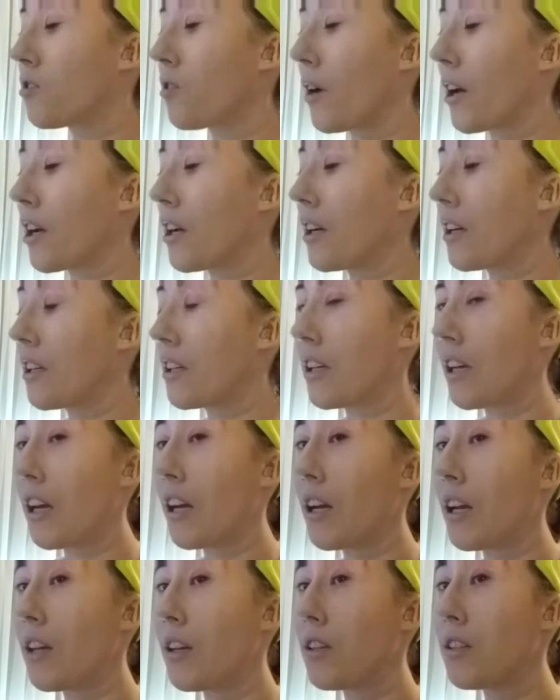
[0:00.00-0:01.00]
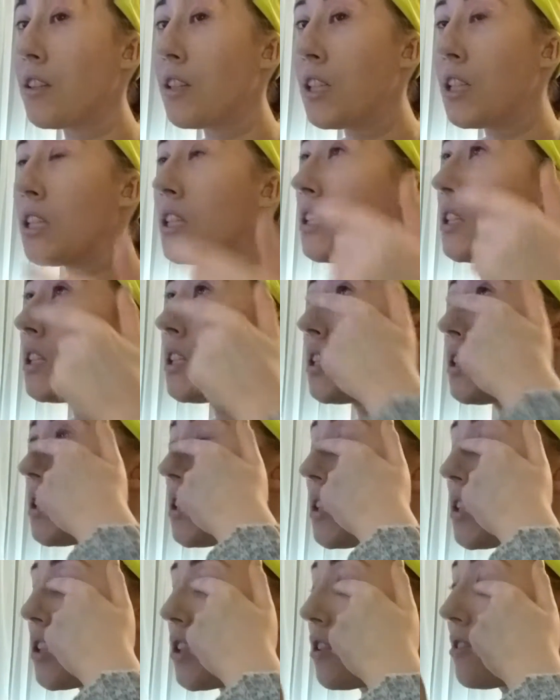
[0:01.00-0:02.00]
so I can get it
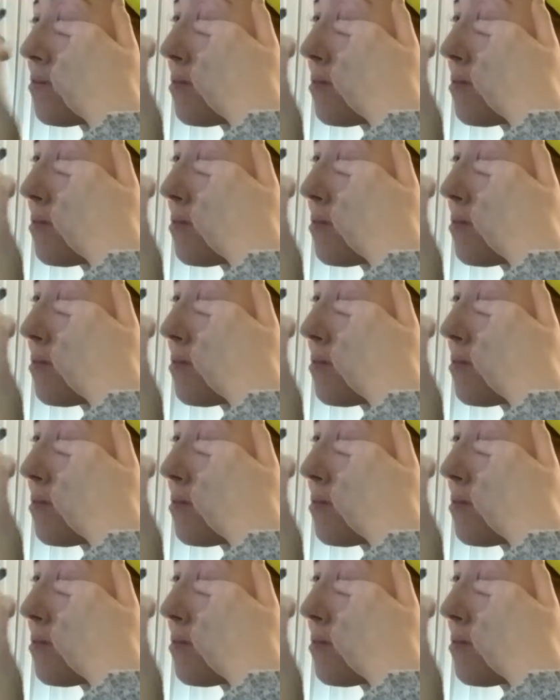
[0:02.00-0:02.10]
to